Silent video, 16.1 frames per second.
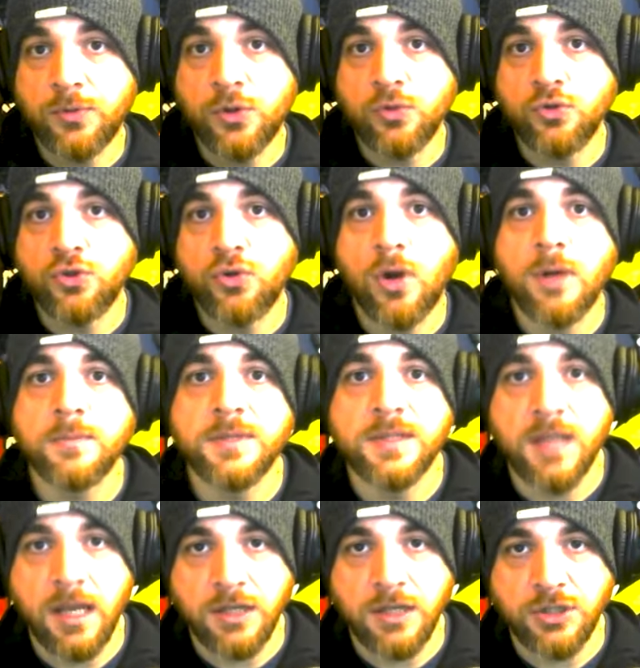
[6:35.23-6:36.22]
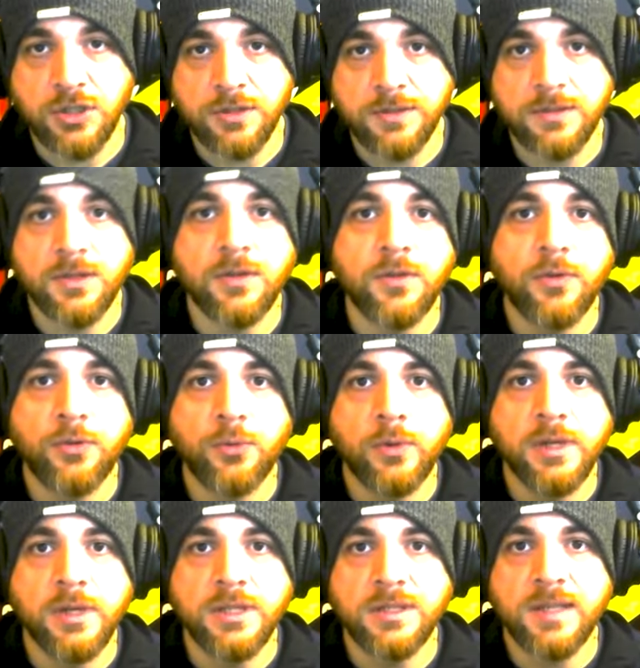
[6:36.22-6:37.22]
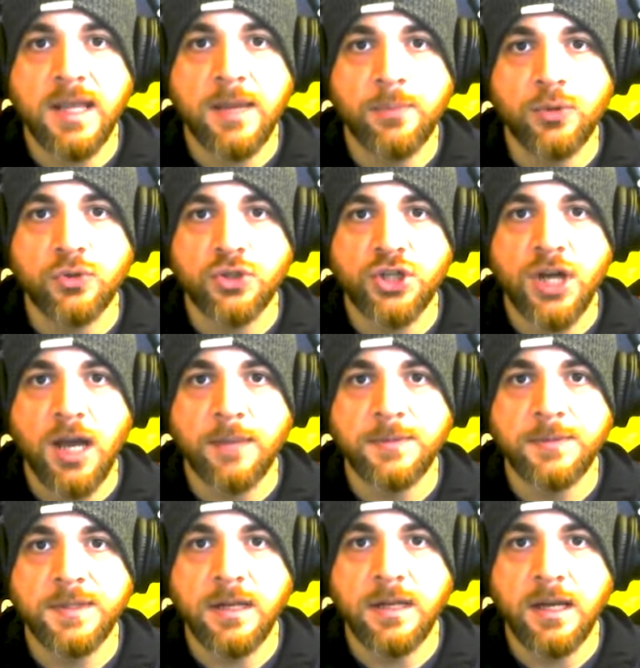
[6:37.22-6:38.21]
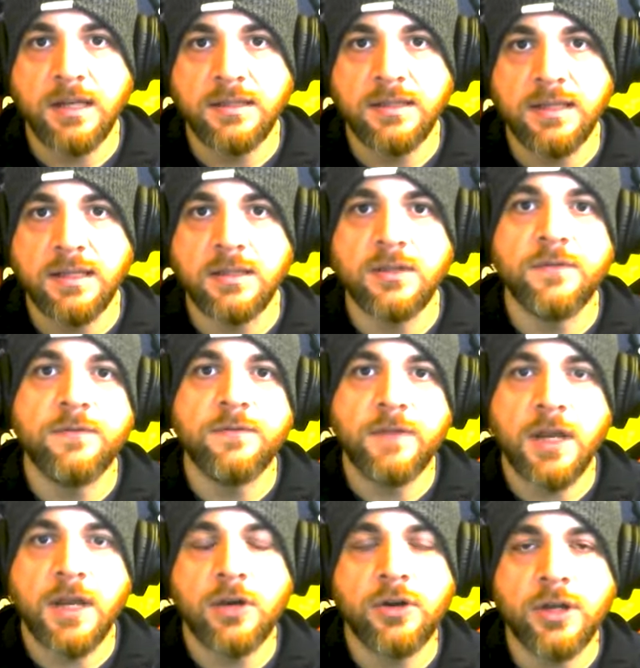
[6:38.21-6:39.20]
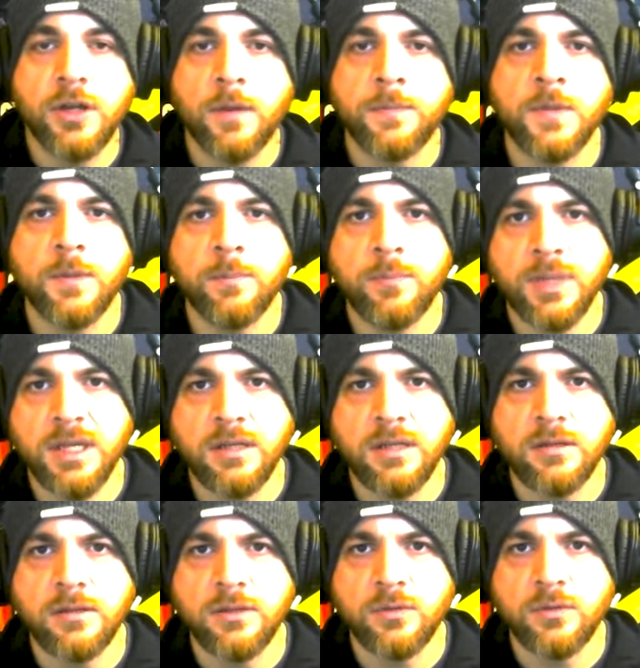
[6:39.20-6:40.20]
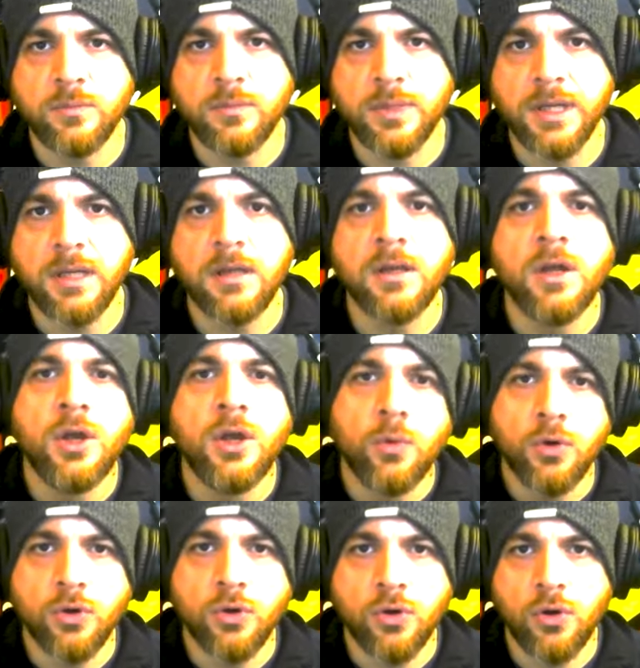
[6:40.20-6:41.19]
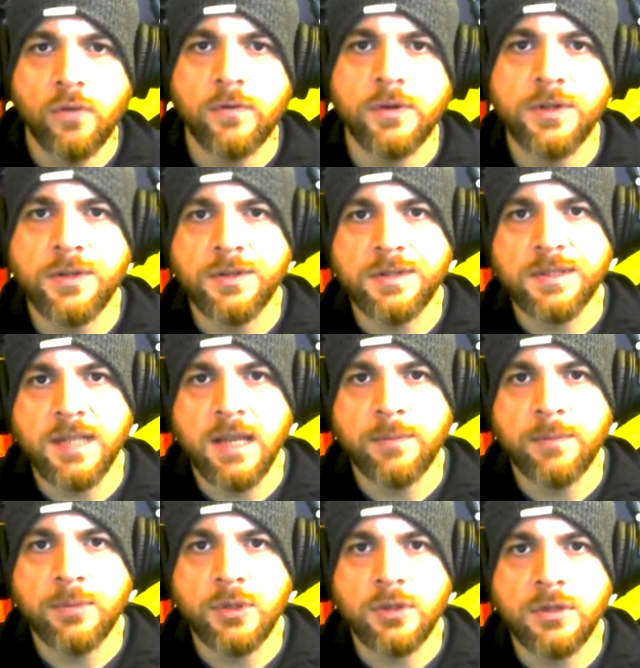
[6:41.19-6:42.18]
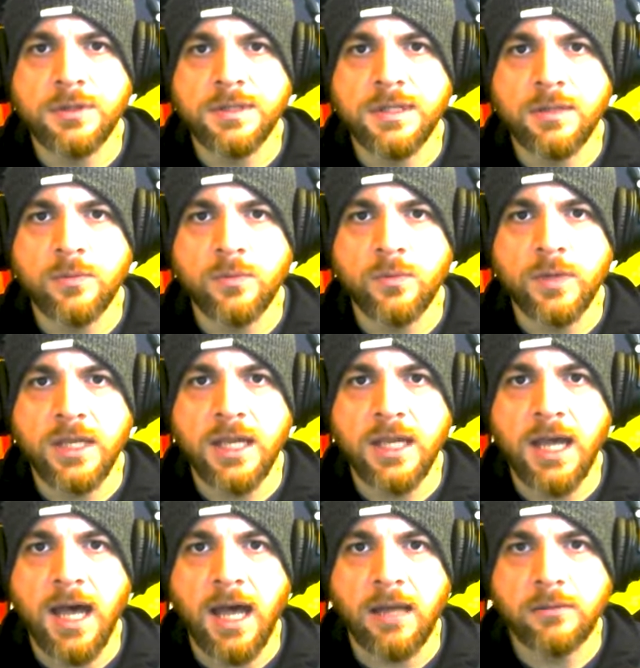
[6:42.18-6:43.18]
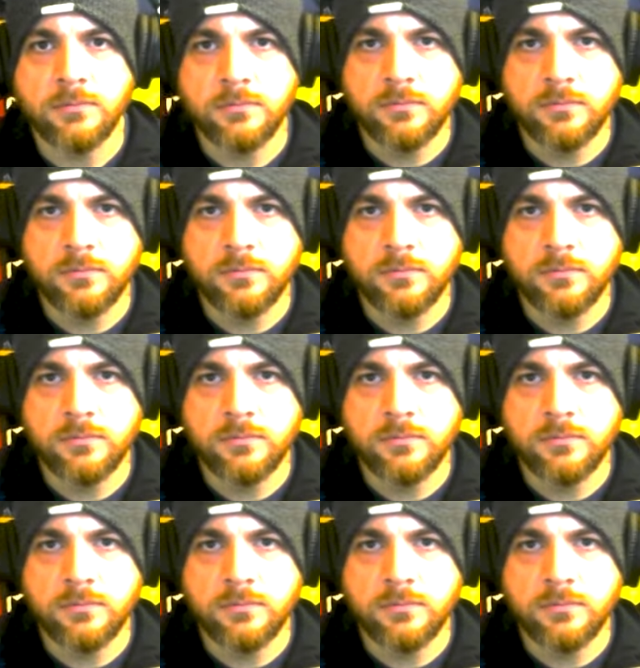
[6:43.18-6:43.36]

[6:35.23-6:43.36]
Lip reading: new drum sections to the 3 sample chops that I did to vary up the beat a little bit. We'll go over to the sampler and see what we got.